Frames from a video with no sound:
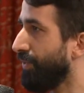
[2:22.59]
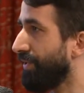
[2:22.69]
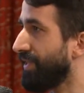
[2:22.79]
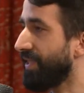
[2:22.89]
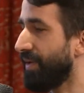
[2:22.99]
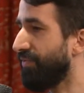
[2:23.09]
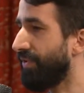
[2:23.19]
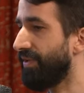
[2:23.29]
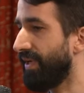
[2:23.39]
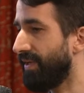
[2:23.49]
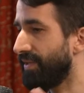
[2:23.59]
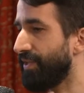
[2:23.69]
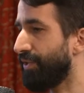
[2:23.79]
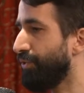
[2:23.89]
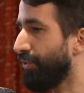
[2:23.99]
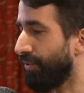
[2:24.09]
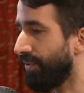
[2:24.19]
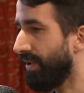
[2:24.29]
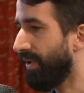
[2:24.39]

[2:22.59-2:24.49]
On this time of the day, start your